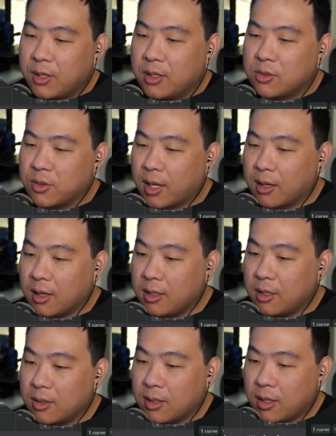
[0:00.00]
So again, I
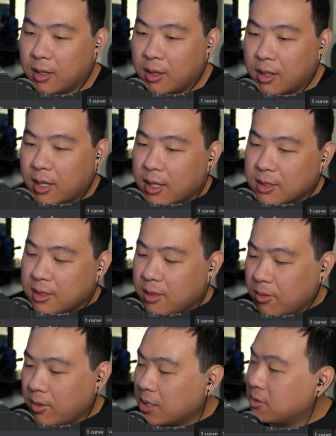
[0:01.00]
guess I
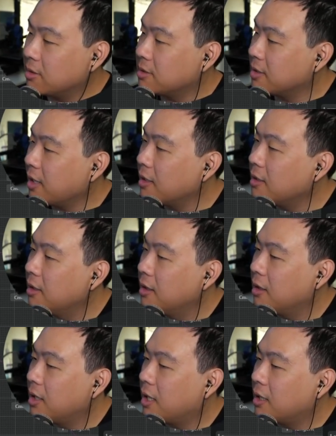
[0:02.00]
need to enter this again.
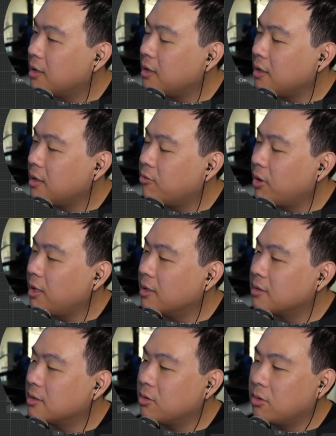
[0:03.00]
The
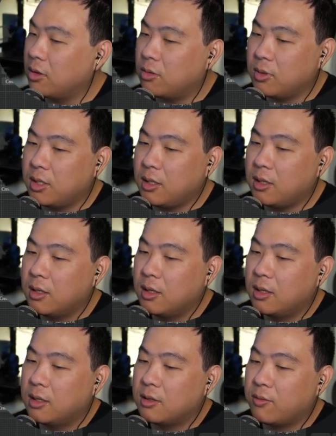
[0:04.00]
radius is 33
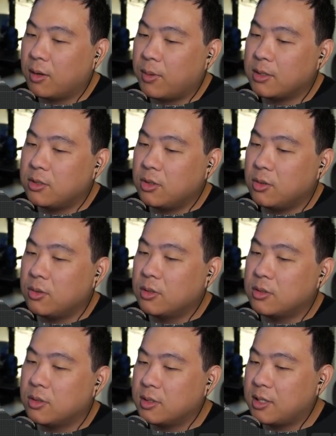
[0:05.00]
divided by 2.
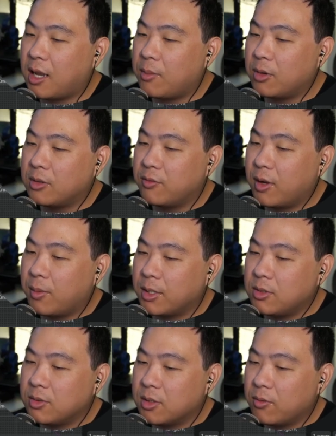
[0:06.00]
So the diameter divided by
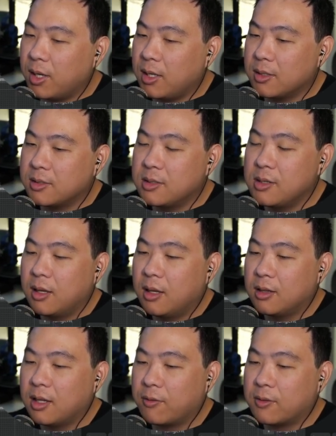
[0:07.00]
2 is the radius.
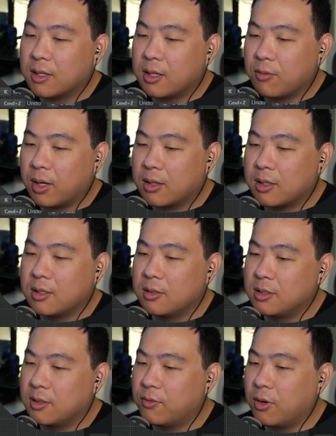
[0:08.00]
Left click, then right click
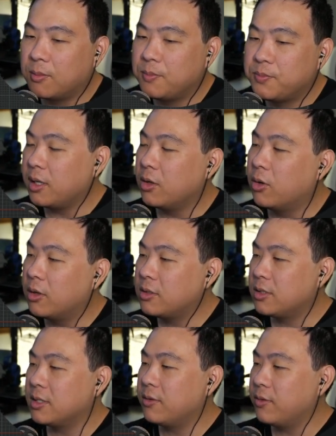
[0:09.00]
to confirm. In order
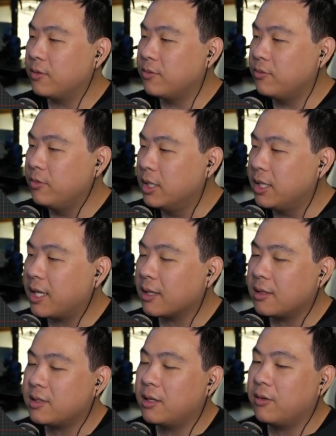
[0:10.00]
to really get
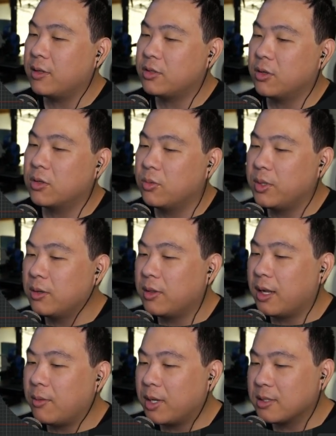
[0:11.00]
the center of the circle, we know
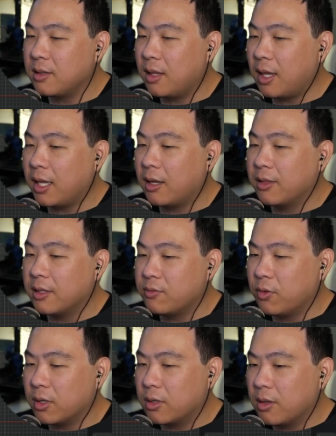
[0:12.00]
that it must lie on this
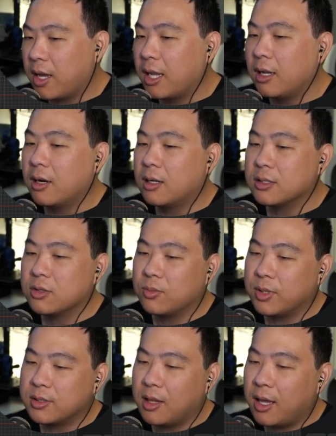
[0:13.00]
vertical line. It also
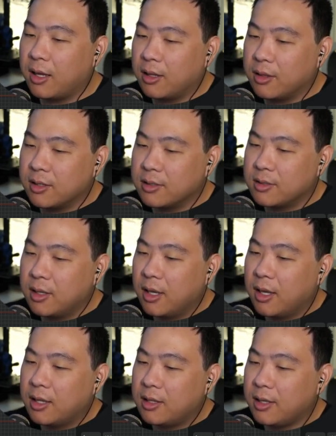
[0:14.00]
must lie on
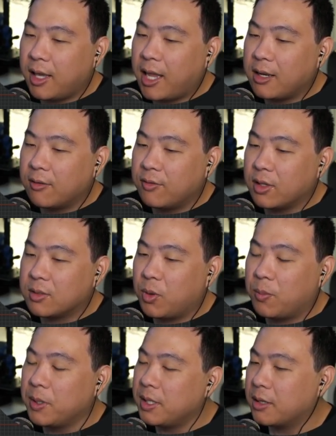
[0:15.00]
the end of this
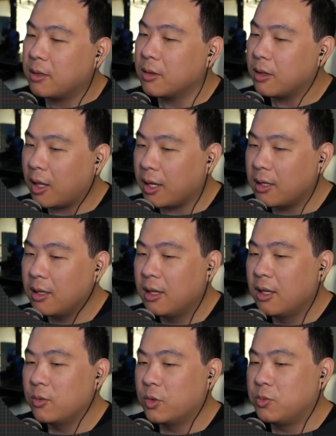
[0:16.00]
perpendicular line,
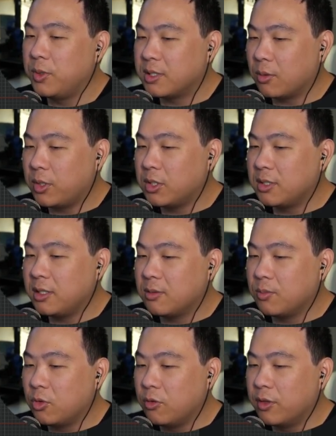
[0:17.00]
which means that we just need to
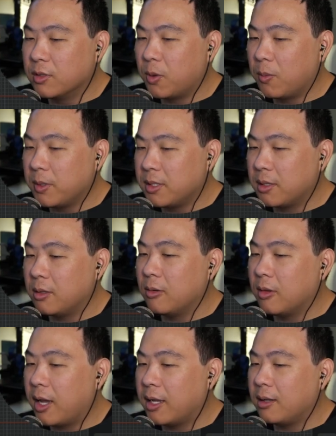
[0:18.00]
move this perpendicular
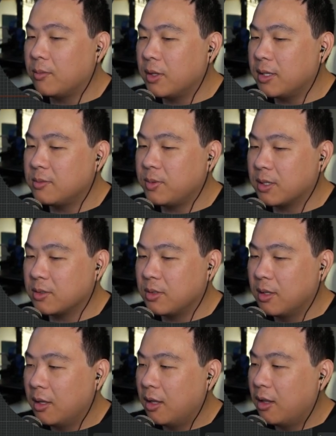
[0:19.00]
line in place because
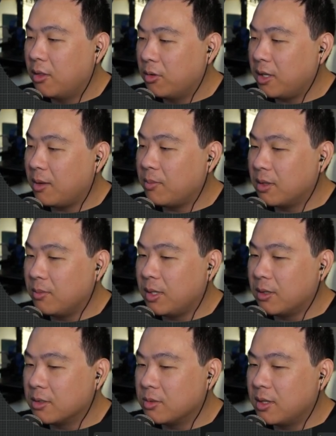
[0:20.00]
38
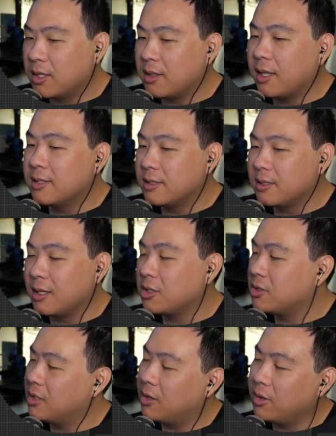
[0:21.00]
millimeters, this is
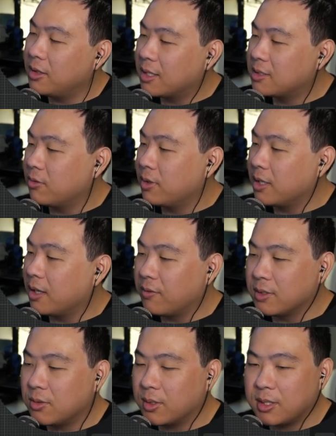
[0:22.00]
stationary. That's already
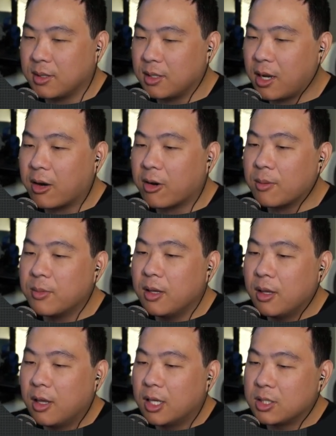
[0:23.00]
given to us in the diagram.
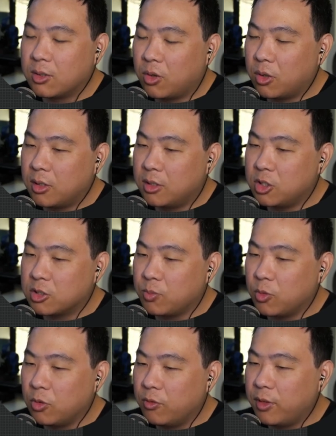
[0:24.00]
So in order to just
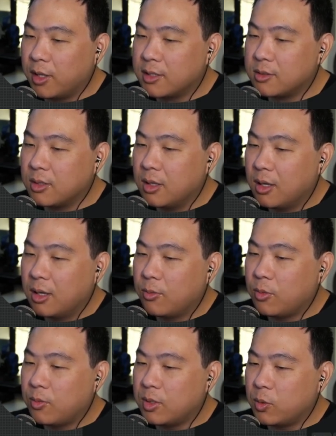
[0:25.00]
move this,
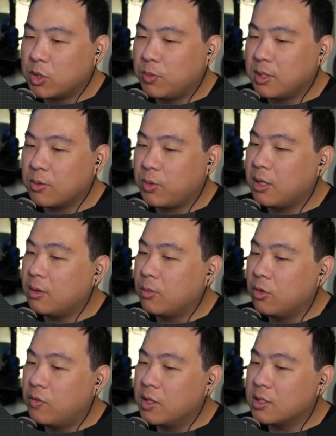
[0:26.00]
which means that we need to
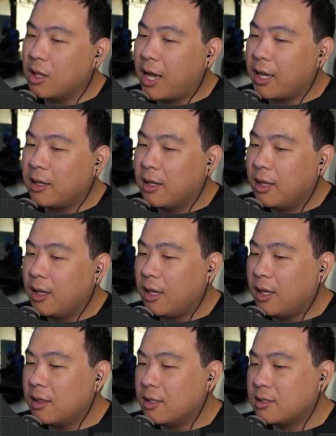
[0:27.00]
move this line
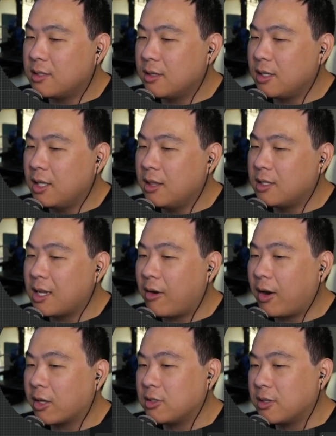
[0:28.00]
in the
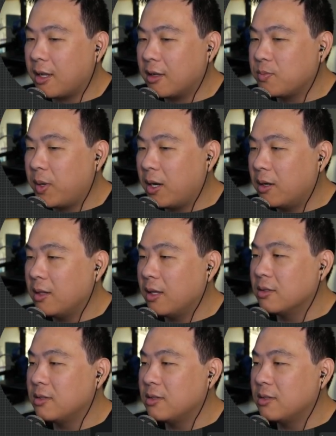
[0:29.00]
direction that is parallel to